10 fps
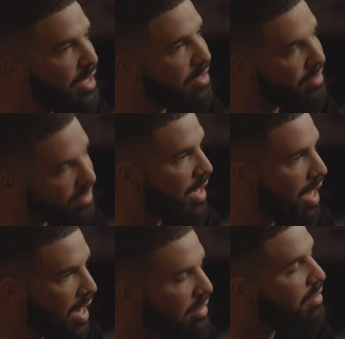it's something
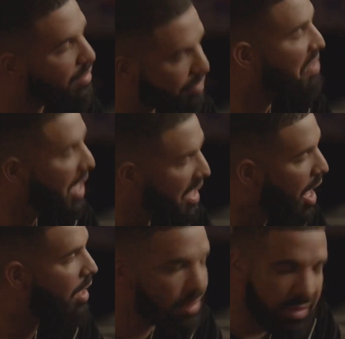that I just
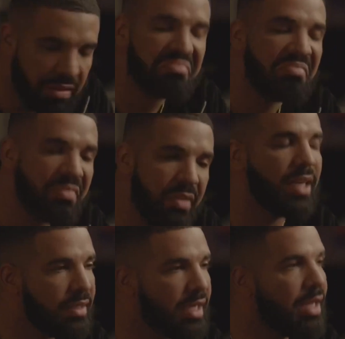acknowledge and I
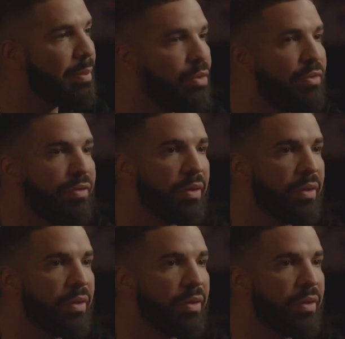just keep it moving.